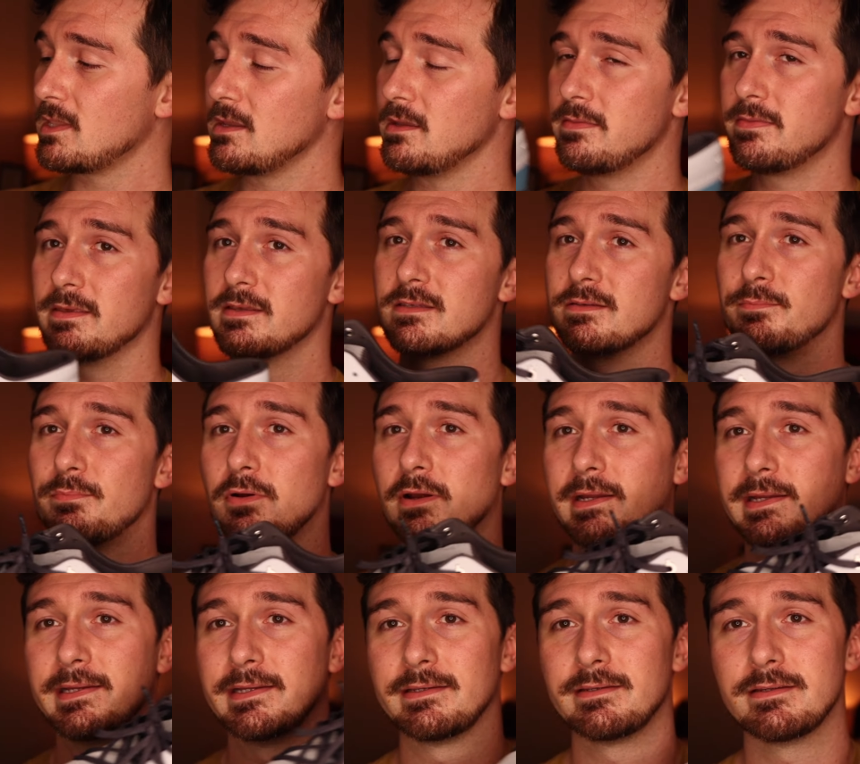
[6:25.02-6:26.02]
This
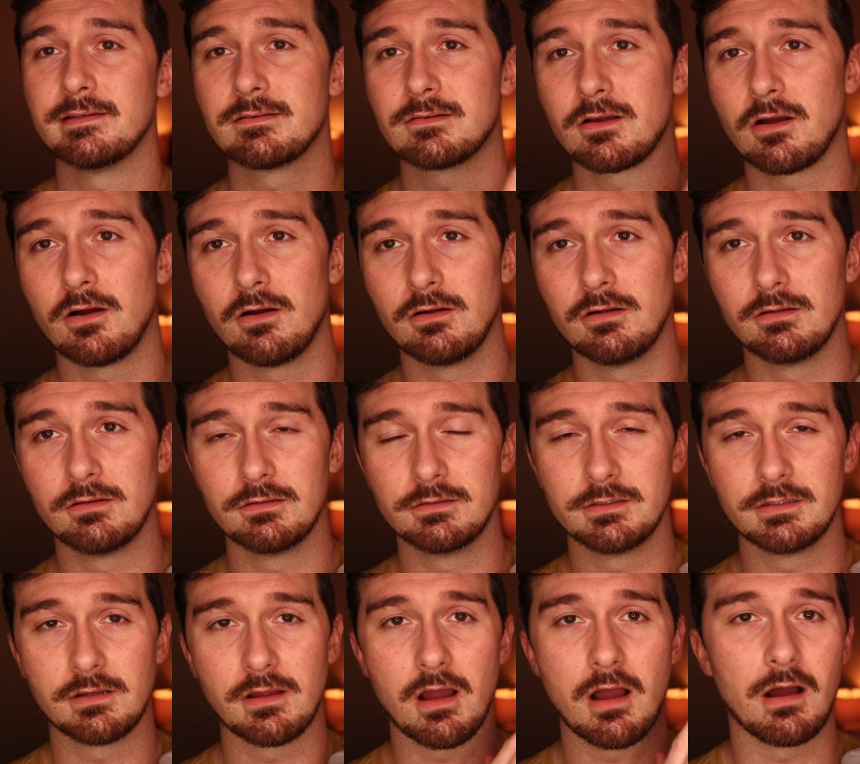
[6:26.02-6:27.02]
brand is
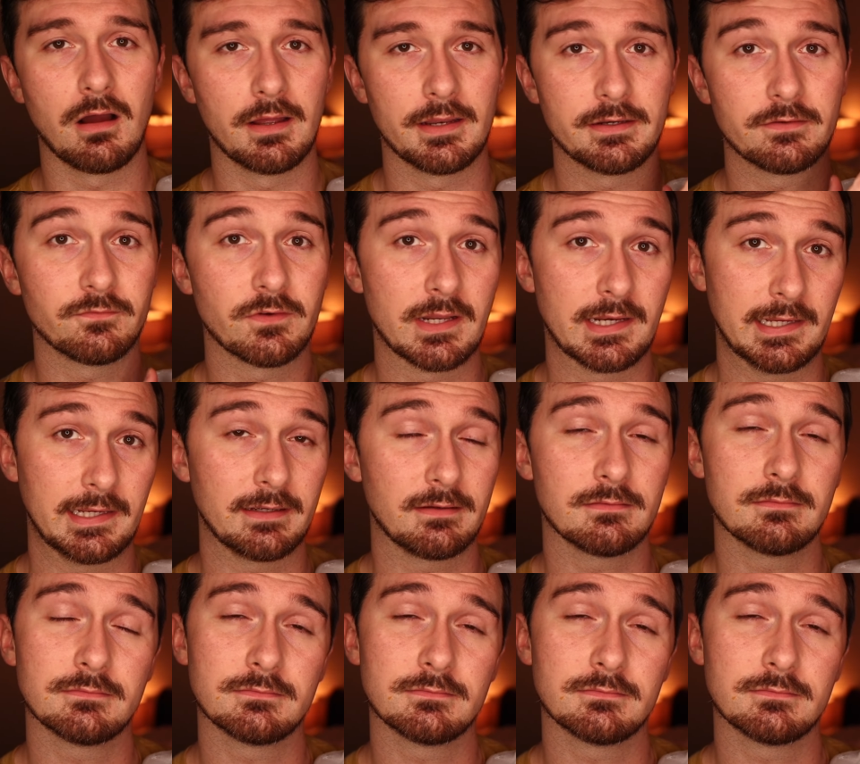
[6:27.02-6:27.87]
called On Running,